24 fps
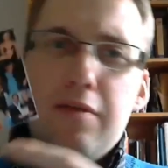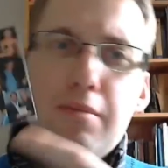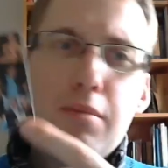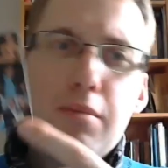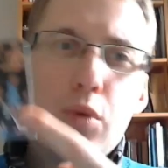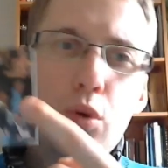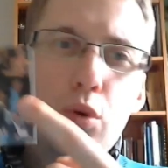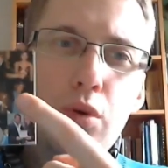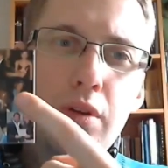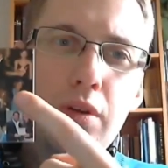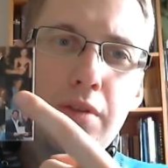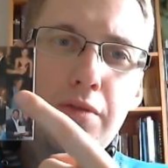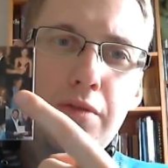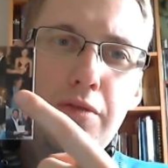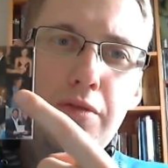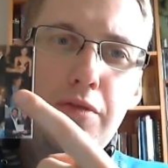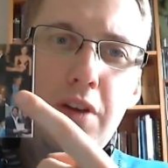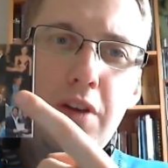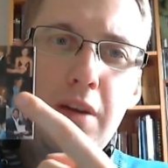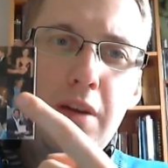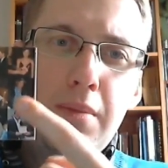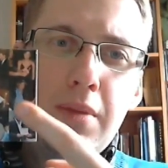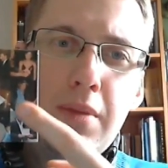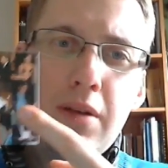Morgan
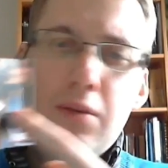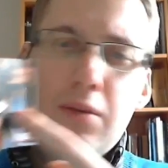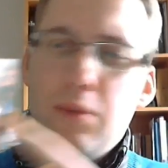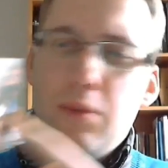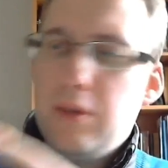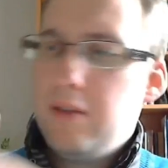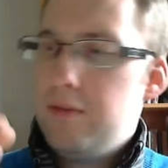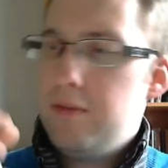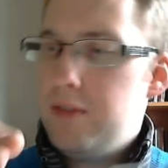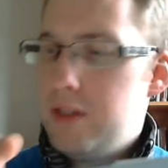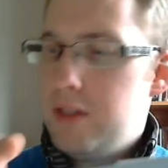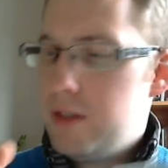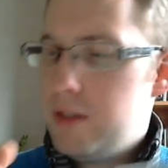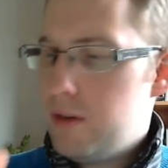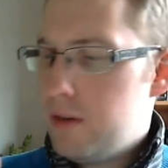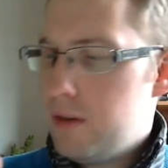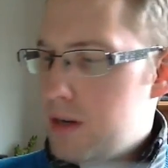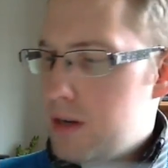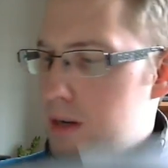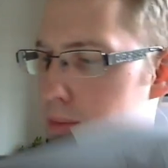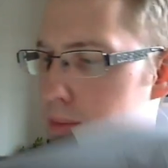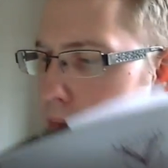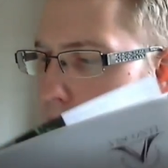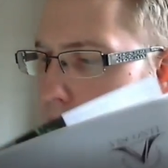Freeman with a
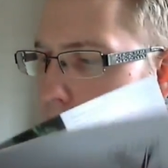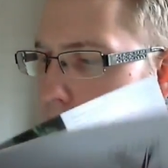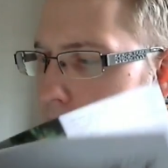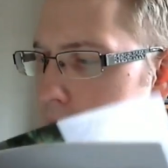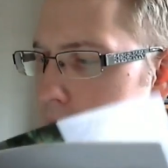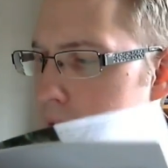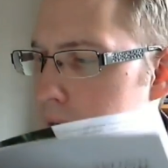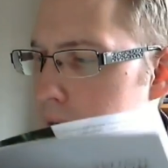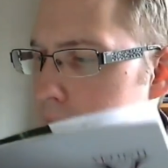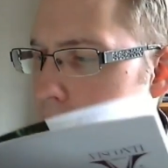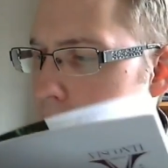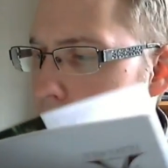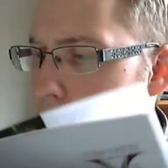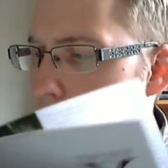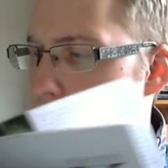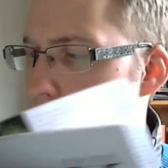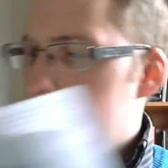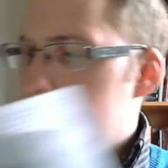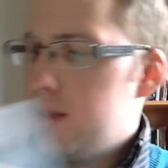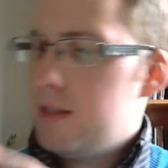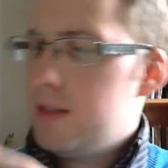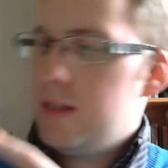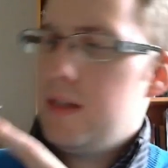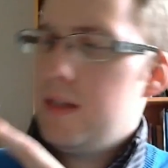Visconti pen, and
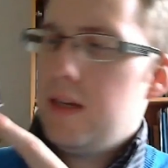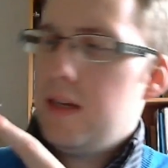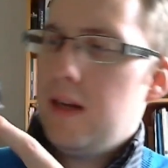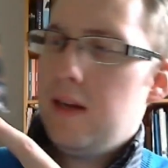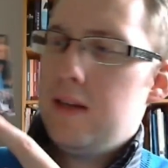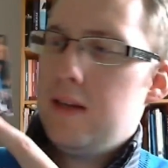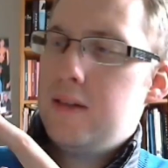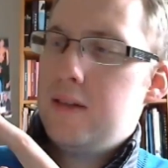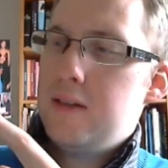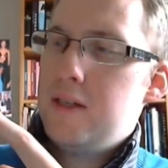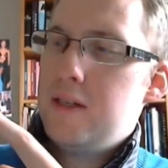I see Clint